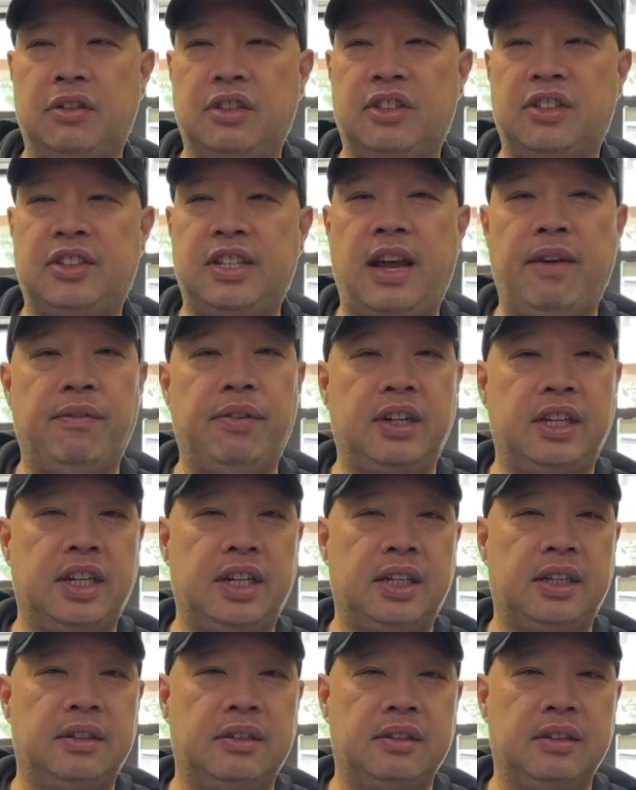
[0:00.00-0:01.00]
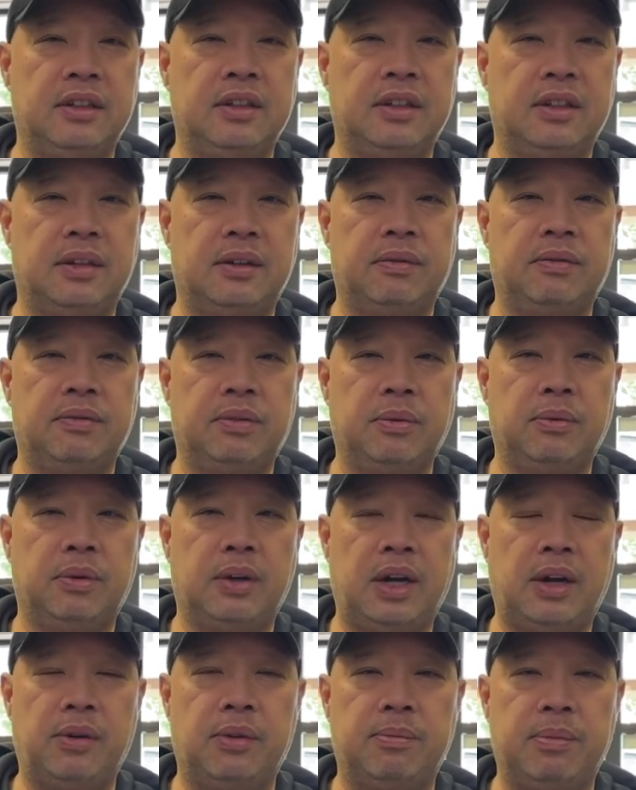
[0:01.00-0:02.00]
70 uh, from what
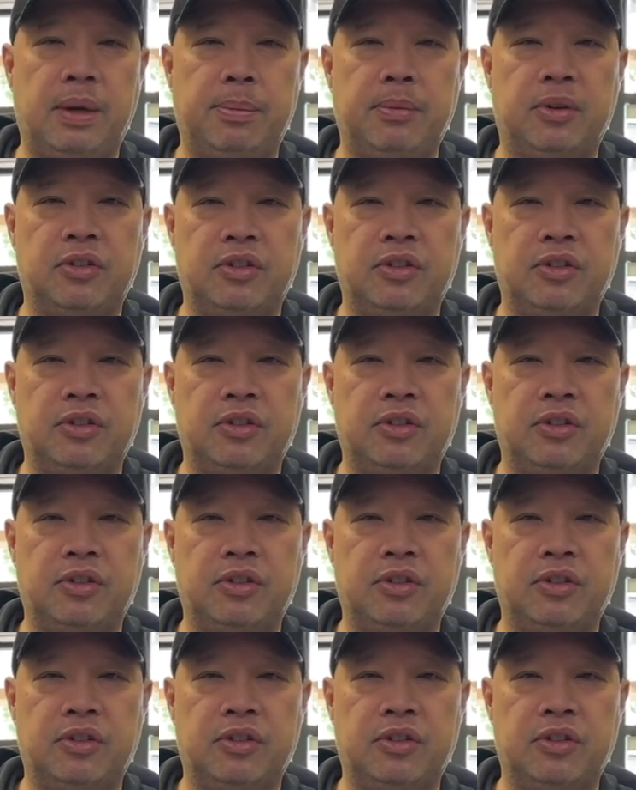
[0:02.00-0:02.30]
I remember.